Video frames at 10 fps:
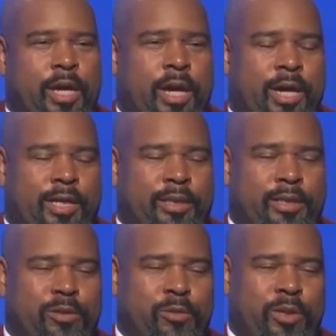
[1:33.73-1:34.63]
And
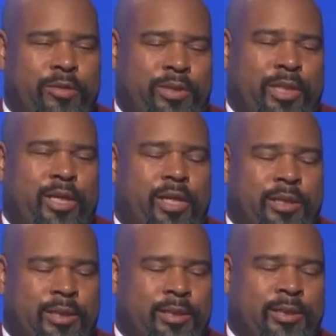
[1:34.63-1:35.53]
what I've seen
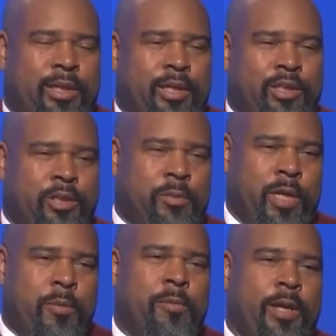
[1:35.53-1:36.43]
is that the city has just
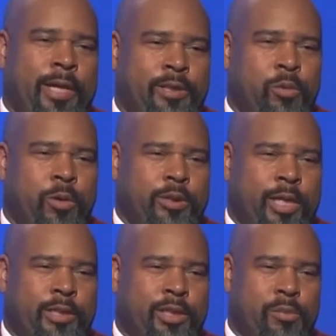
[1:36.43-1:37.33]
become a place where it's
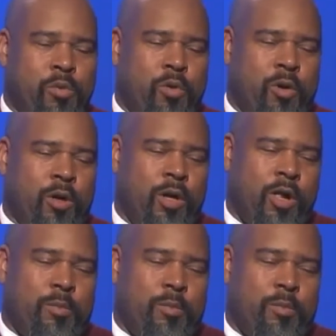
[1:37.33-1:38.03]
actually more